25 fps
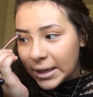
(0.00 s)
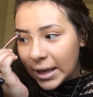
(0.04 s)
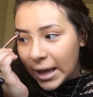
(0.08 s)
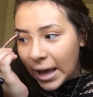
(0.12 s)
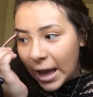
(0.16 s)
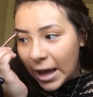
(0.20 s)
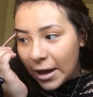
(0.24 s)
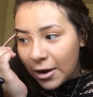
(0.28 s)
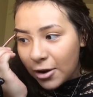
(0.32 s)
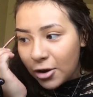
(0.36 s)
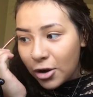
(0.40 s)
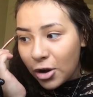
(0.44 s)
that,
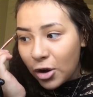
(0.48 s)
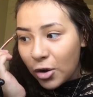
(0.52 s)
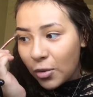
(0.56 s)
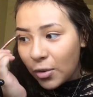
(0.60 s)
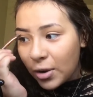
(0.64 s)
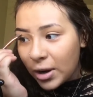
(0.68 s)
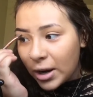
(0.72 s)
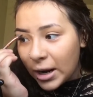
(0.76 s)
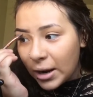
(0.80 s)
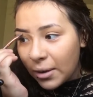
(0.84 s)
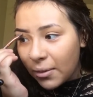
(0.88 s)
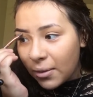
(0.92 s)
I don't know
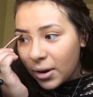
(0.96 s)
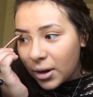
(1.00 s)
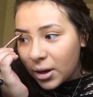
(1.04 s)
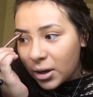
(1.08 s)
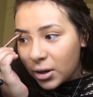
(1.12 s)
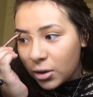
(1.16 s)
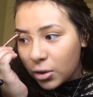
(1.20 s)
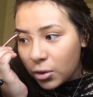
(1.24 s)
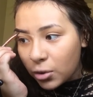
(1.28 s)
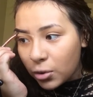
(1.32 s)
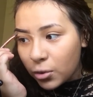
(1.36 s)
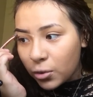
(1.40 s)
what I want to
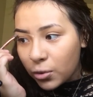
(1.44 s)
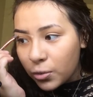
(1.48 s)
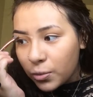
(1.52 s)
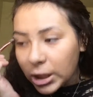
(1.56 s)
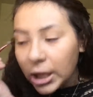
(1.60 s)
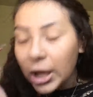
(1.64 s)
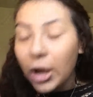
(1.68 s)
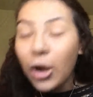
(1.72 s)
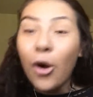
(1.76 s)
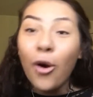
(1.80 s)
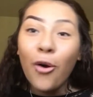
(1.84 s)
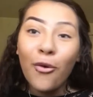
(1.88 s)
do.
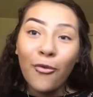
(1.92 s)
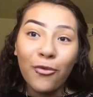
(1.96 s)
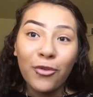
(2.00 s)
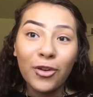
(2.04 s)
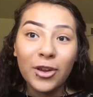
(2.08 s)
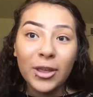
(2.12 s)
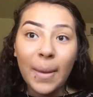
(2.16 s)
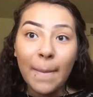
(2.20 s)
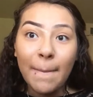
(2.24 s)
Hope for the